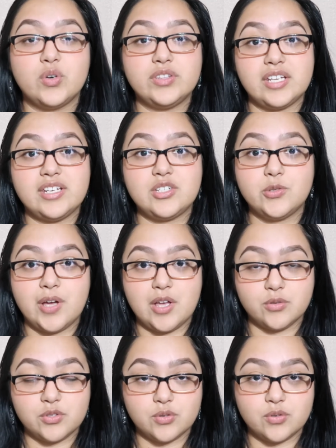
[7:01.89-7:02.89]
what they need to
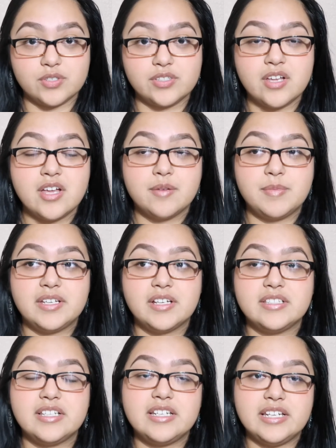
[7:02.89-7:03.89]
outsource,
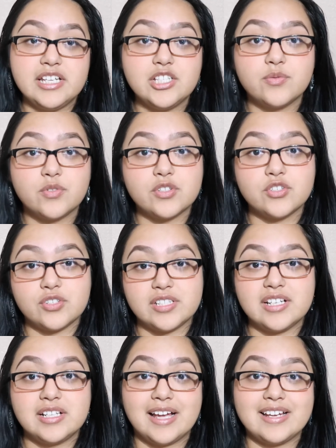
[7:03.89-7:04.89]
because the needs for
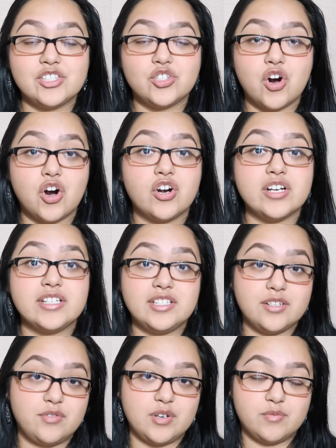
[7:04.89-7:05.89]
certain clients are
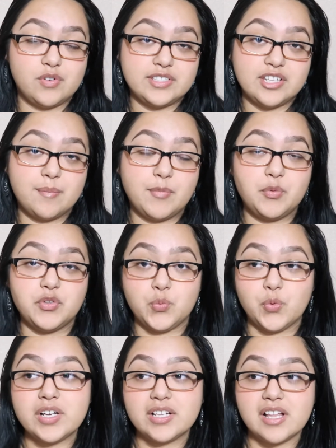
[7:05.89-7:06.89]
different. For example, with
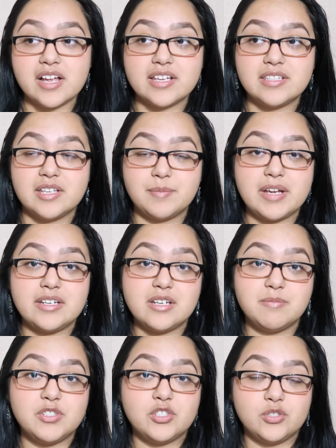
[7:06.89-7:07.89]
one client, they might
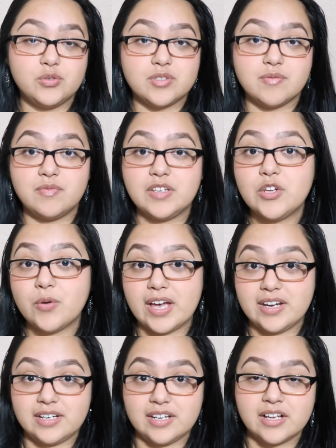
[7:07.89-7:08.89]
need me to do some video
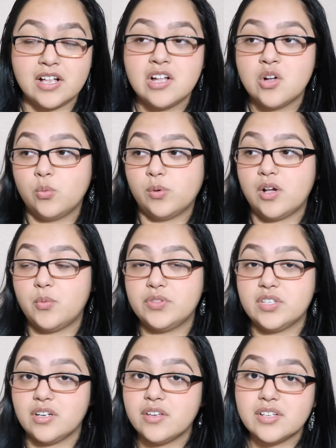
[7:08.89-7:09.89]
editing, while
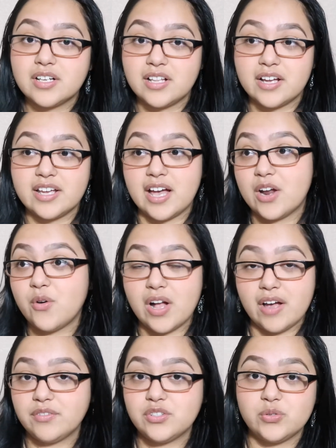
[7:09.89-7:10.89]
with another client, I don't
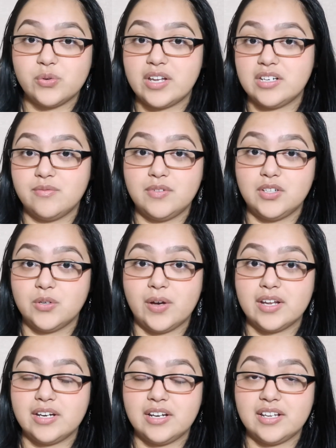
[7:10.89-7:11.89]
have to do any video
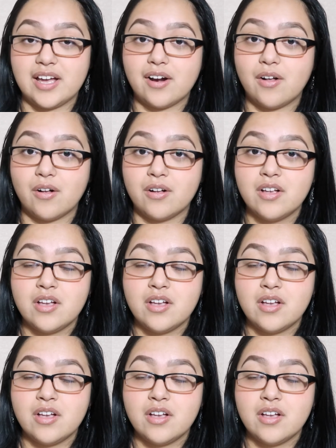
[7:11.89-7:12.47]
editing at all.